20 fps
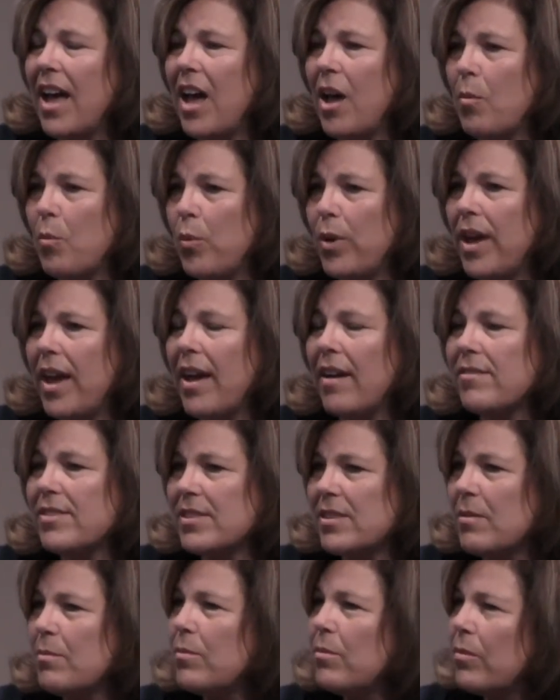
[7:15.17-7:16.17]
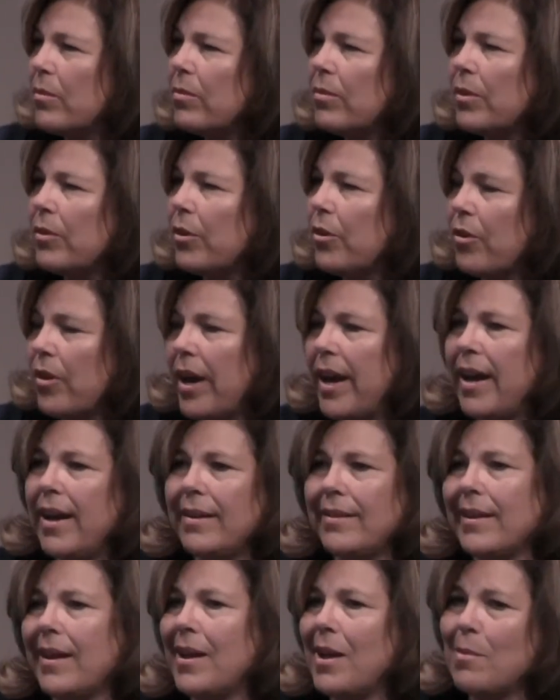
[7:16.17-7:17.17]
we have some
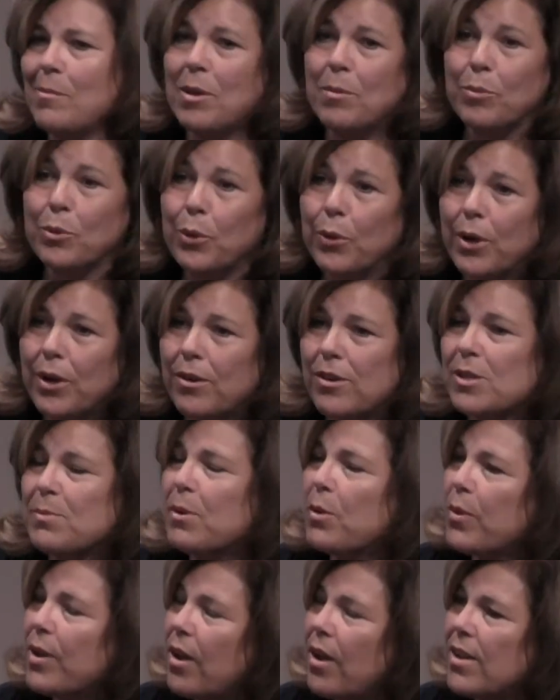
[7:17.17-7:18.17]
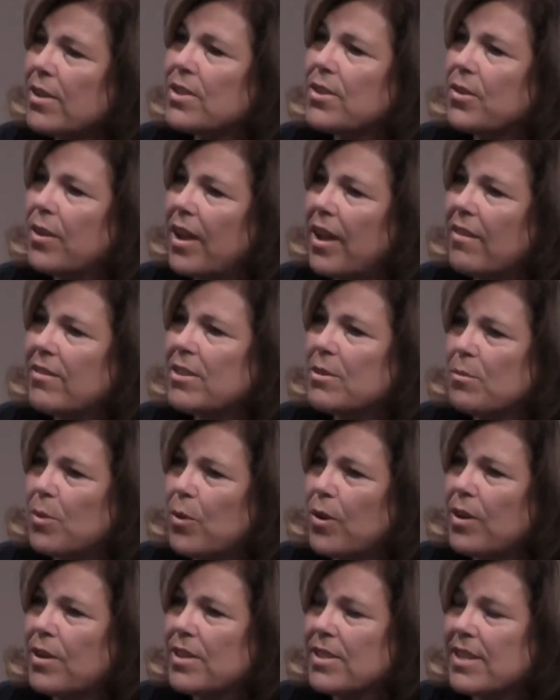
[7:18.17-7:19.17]
great employers, but we also have some
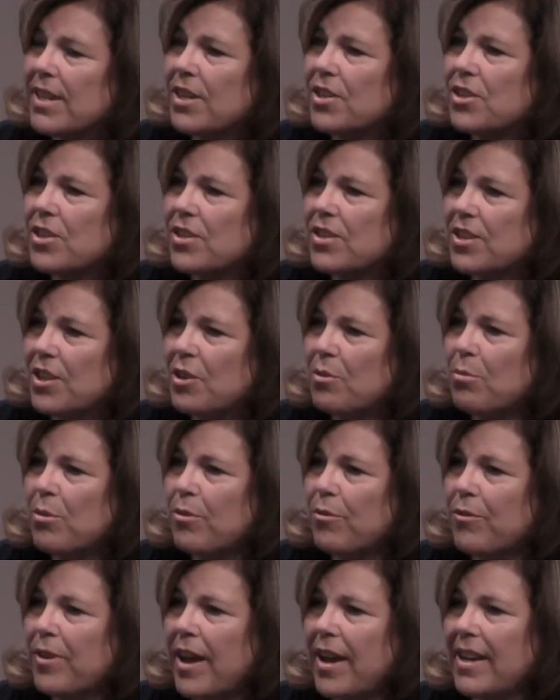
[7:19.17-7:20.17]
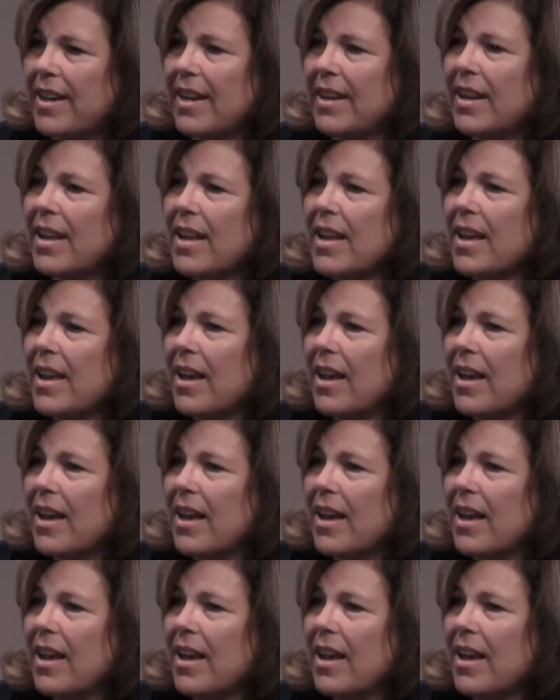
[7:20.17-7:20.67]
organizations that are providing